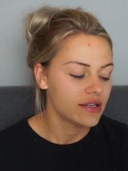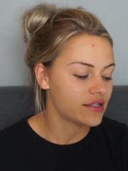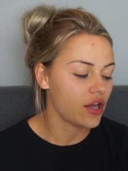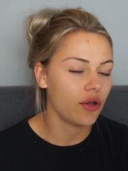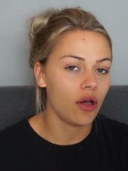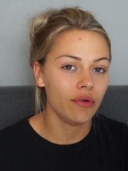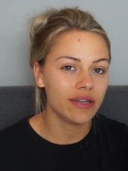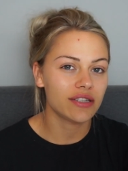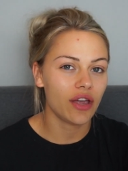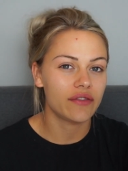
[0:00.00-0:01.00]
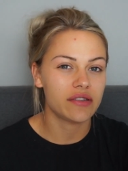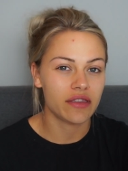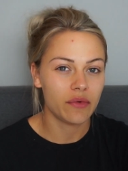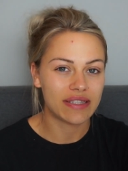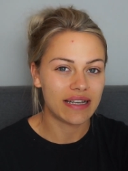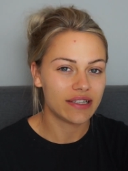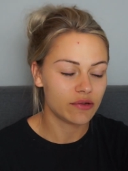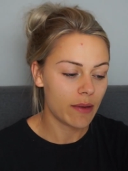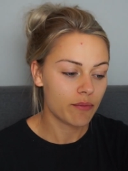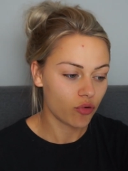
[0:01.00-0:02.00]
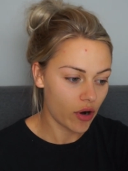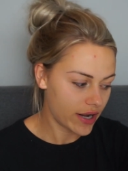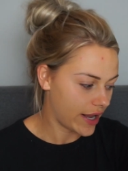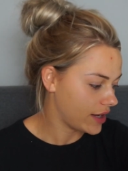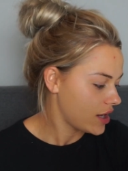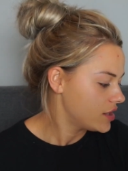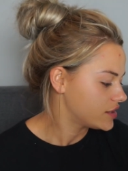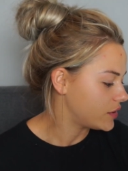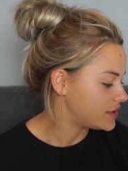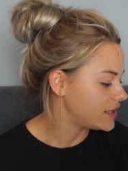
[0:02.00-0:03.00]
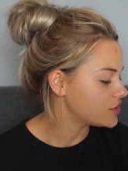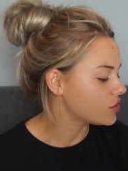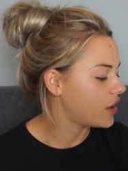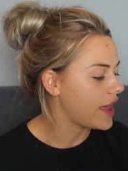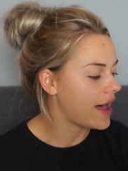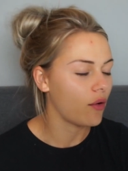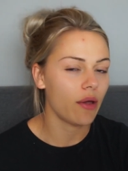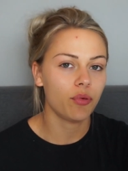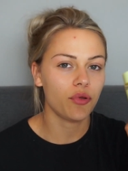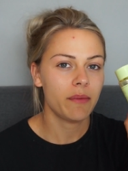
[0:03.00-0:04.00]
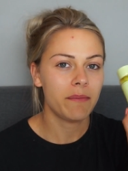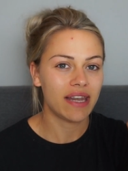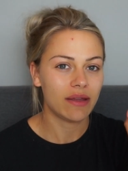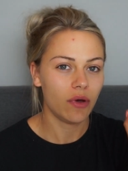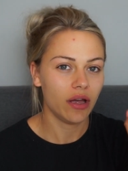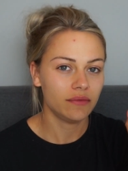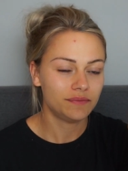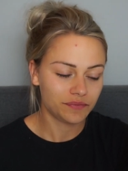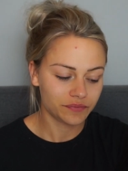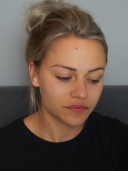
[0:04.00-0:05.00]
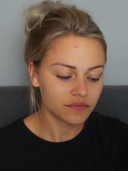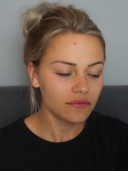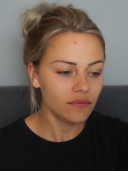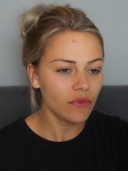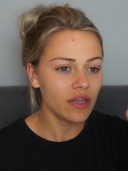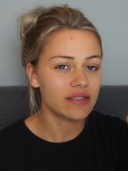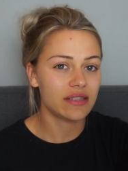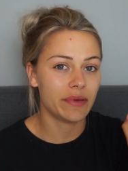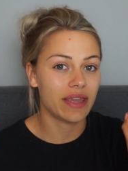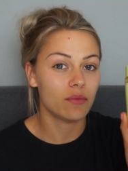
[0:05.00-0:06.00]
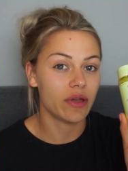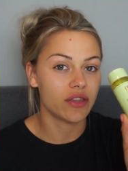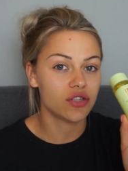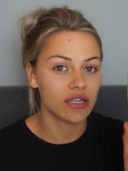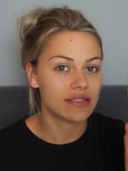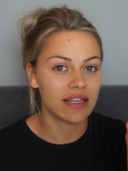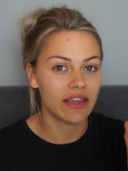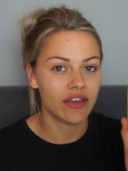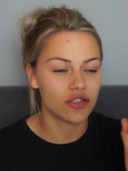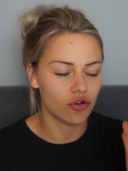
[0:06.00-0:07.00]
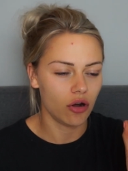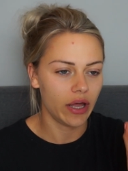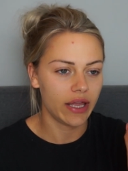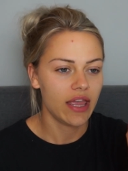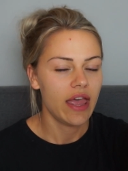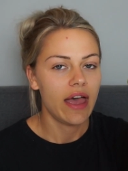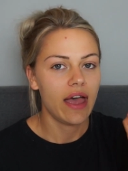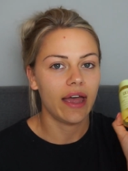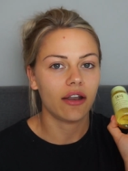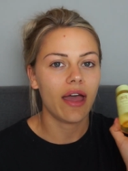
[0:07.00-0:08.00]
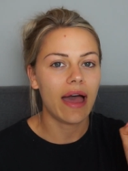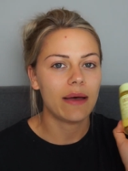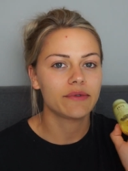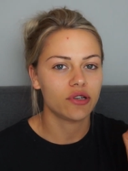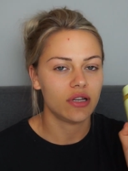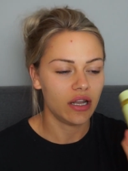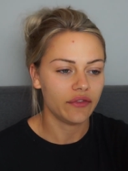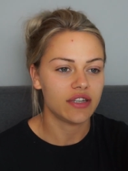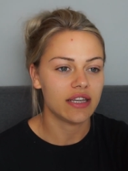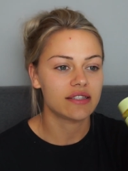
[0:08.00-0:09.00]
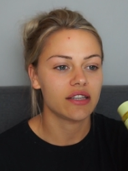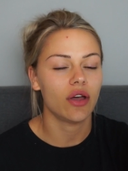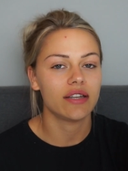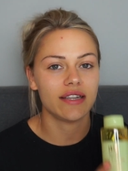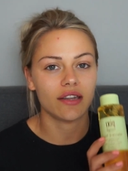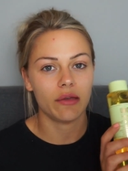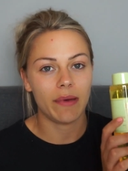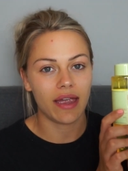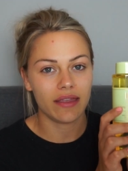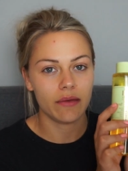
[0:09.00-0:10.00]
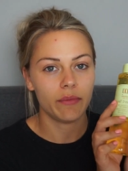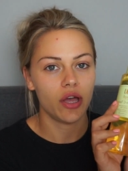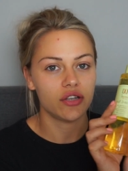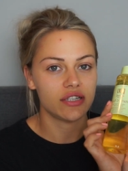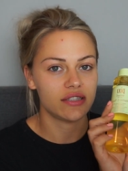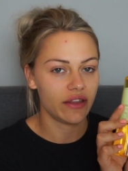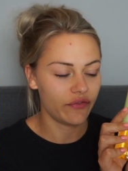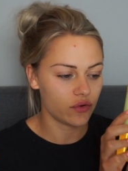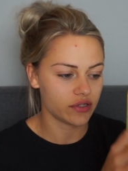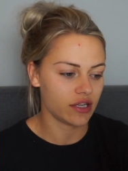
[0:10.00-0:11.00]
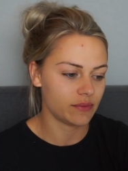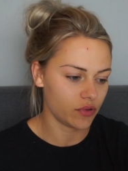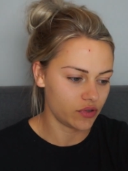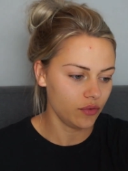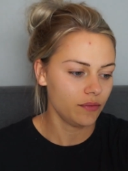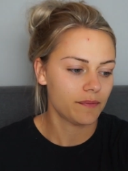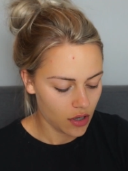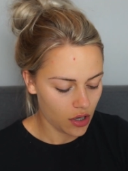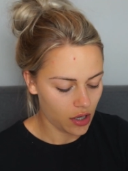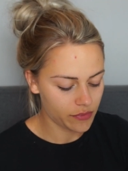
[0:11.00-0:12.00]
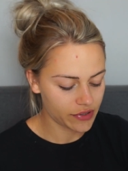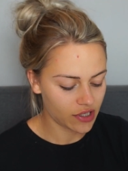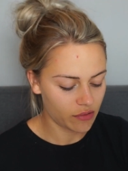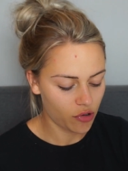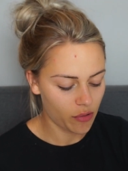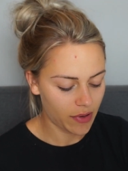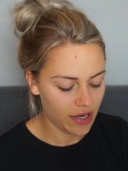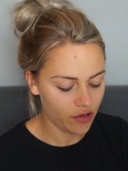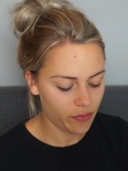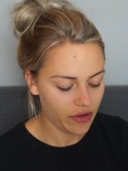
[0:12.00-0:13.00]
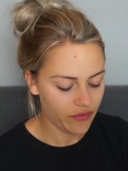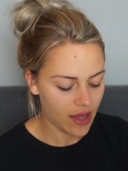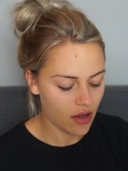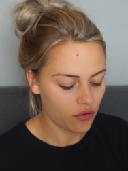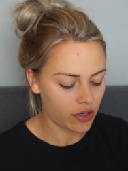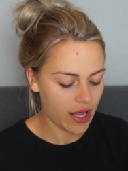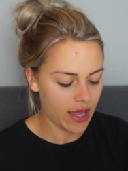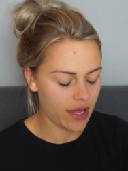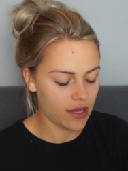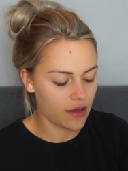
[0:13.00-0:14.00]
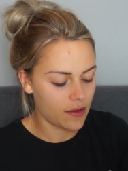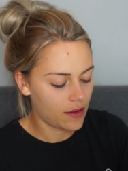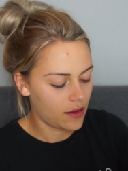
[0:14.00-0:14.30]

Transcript: So I wanted to go for something that was a little bit brightening. So I did try it out. I bought the mini one to begin with just to give it a try, and I absolutely loved it. So I did go back and then purchase the full-size bottle. I'm just going to pop a little bit of that on a